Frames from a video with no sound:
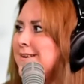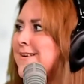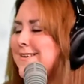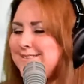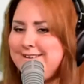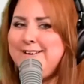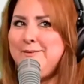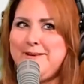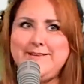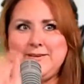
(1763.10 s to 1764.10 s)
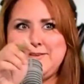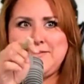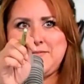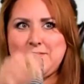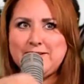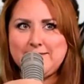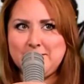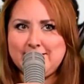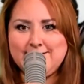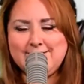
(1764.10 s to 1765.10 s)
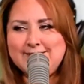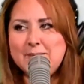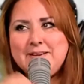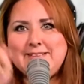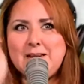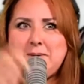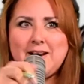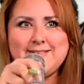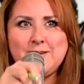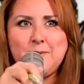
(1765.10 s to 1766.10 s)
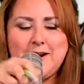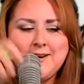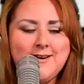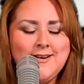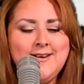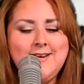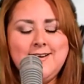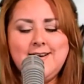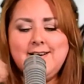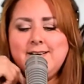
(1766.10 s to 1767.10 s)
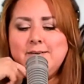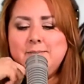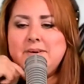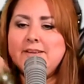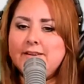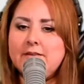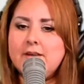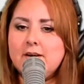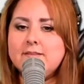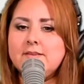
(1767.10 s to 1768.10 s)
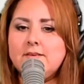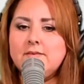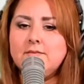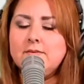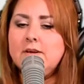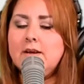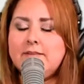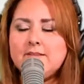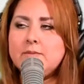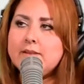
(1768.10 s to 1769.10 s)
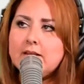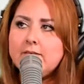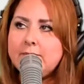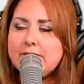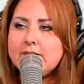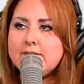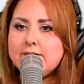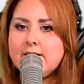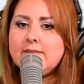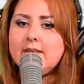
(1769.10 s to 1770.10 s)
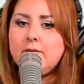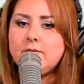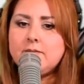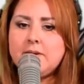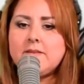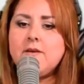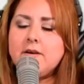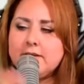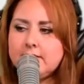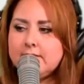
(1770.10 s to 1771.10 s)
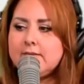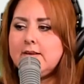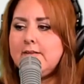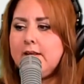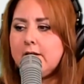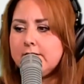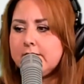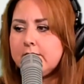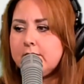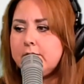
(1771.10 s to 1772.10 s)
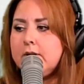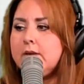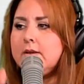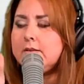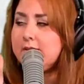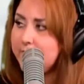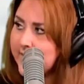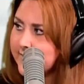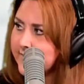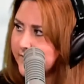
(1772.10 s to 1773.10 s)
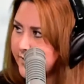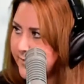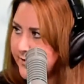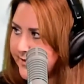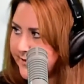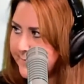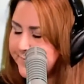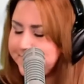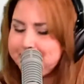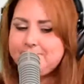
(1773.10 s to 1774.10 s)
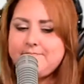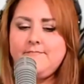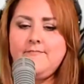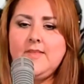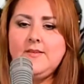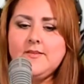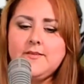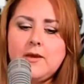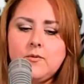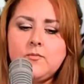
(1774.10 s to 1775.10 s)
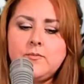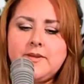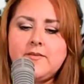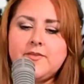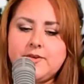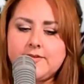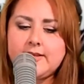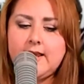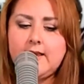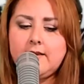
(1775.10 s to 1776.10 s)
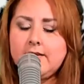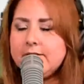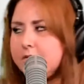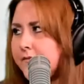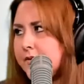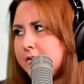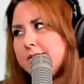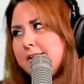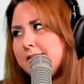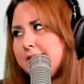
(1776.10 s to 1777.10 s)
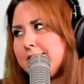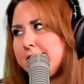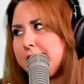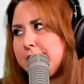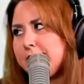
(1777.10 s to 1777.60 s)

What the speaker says: So we ain't doing this for free. Somebody's out of pocket somewhere. But they also, that's what I love about this, is that they respect the artist and they also give back to their community. So that one will be on Thursday. I don't know if you can share all that info.